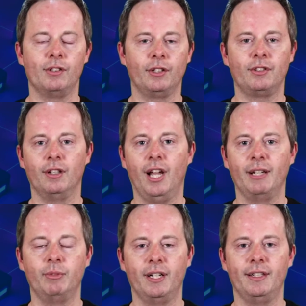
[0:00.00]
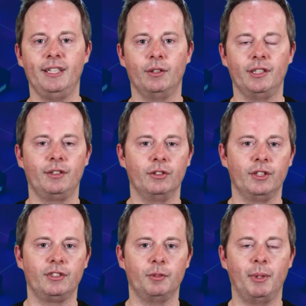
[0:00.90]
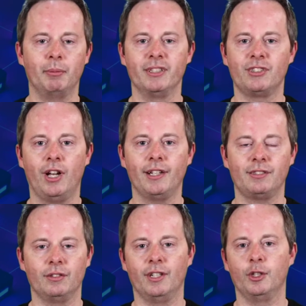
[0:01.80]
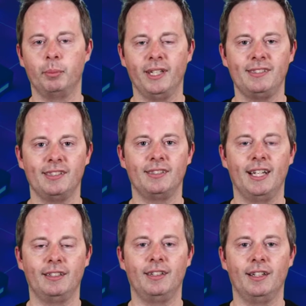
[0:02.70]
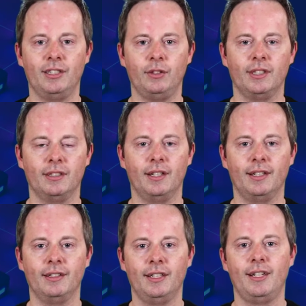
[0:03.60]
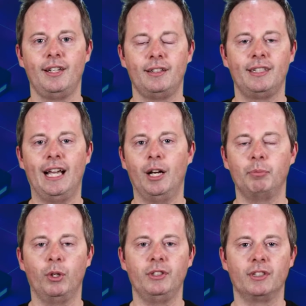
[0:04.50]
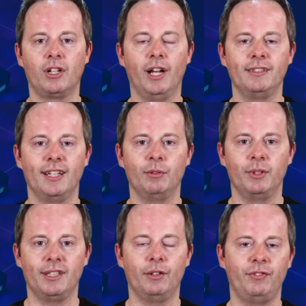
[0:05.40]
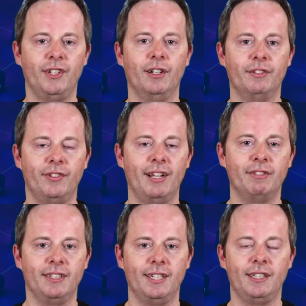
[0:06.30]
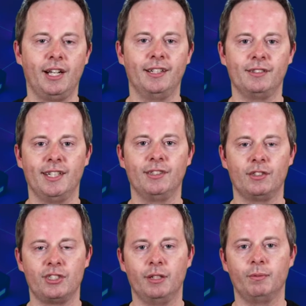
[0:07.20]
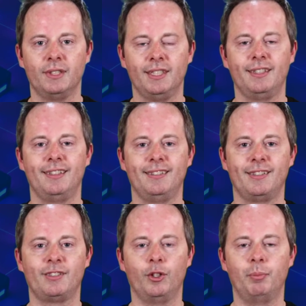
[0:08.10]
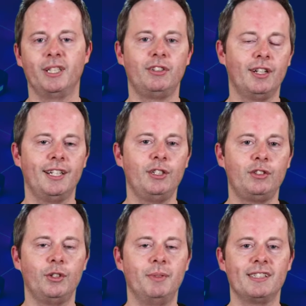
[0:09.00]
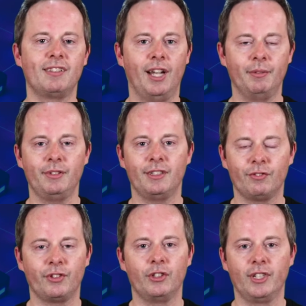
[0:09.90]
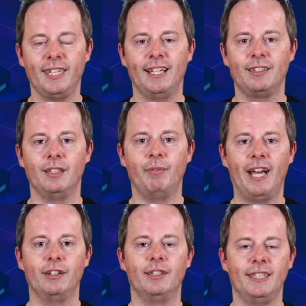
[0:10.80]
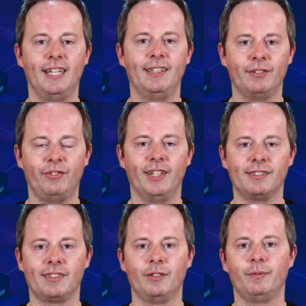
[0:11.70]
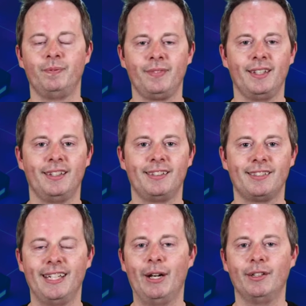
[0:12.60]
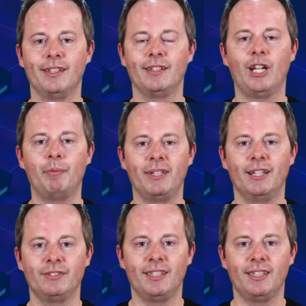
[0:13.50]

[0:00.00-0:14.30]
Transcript: look to Library, or you can look to PublishOx or other places that you can upload your content without fear of having any kind of censorship. So, but good on YouTube this time for looking into the matter and getting it fixed. So now onto the topic of